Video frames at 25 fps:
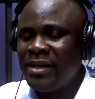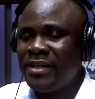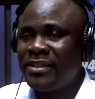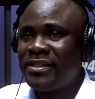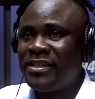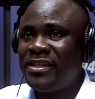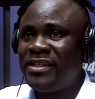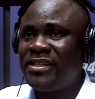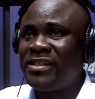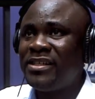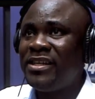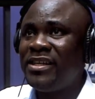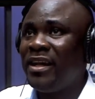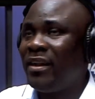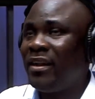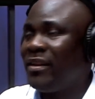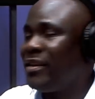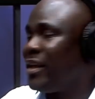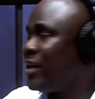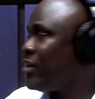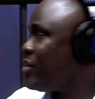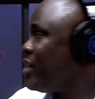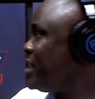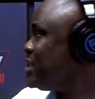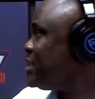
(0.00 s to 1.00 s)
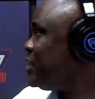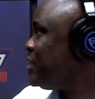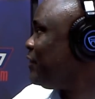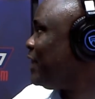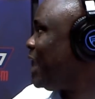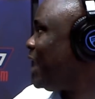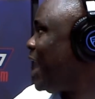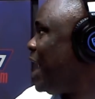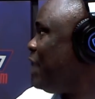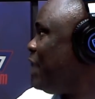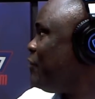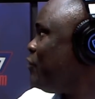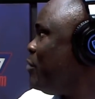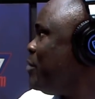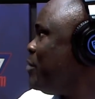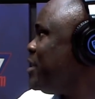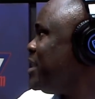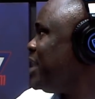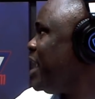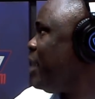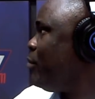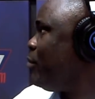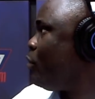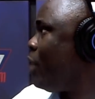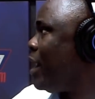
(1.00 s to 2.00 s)
TCL The Creative Life.
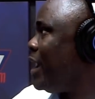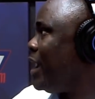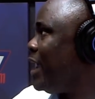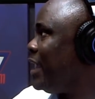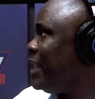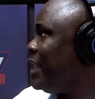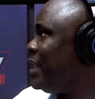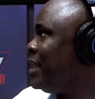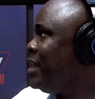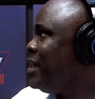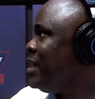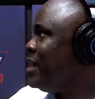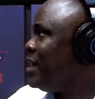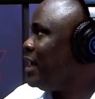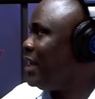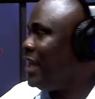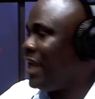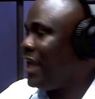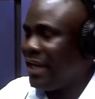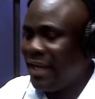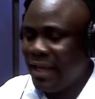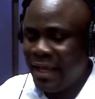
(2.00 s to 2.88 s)
Omunyina boy near